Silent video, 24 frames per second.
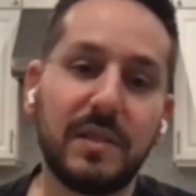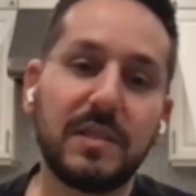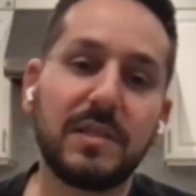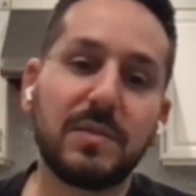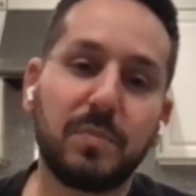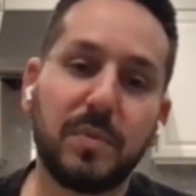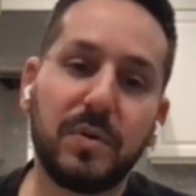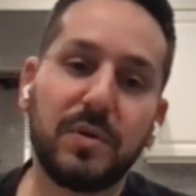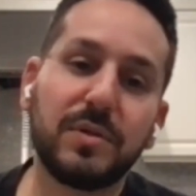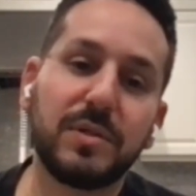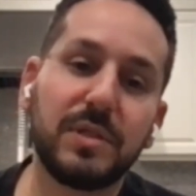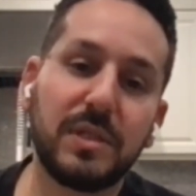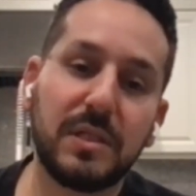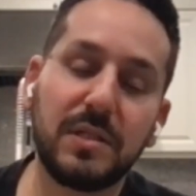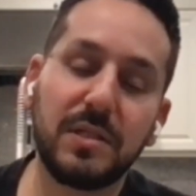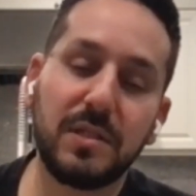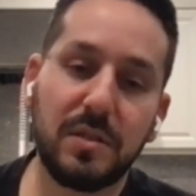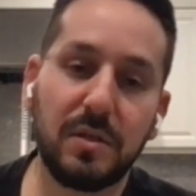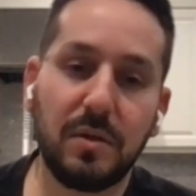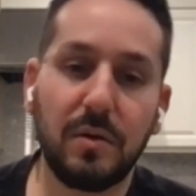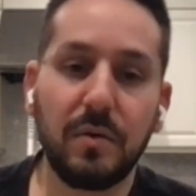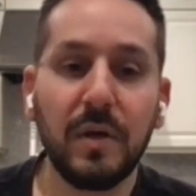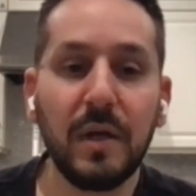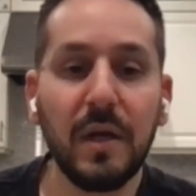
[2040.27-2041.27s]
this person.
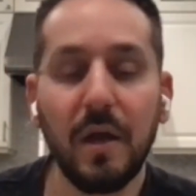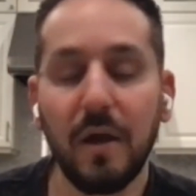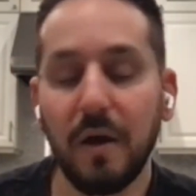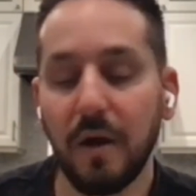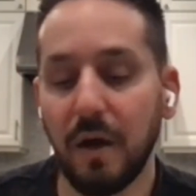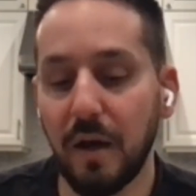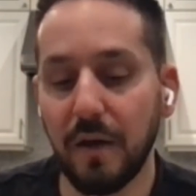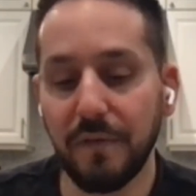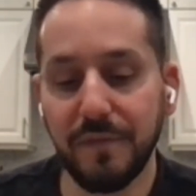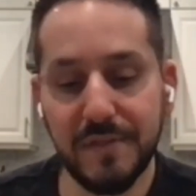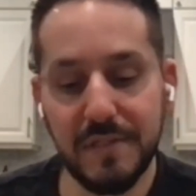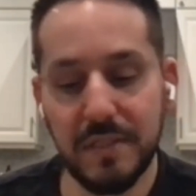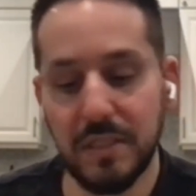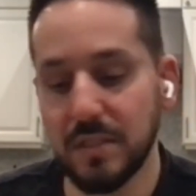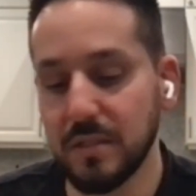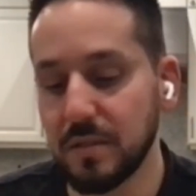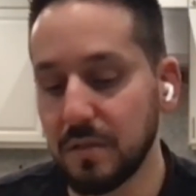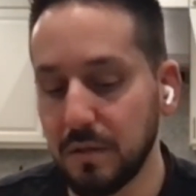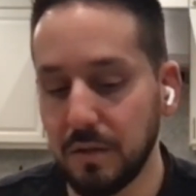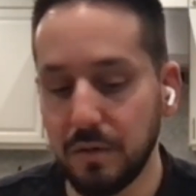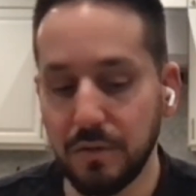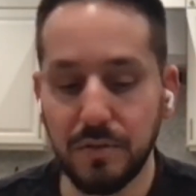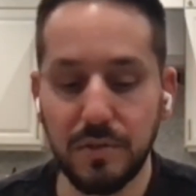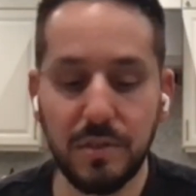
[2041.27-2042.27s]
So office is
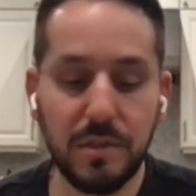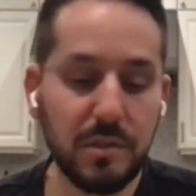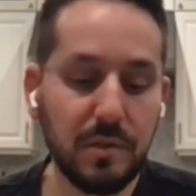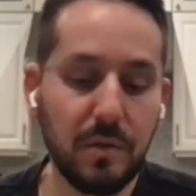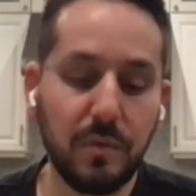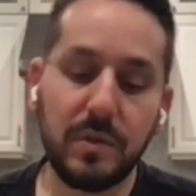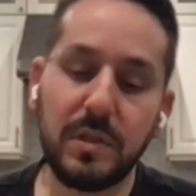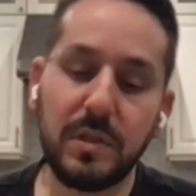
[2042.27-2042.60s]
closed,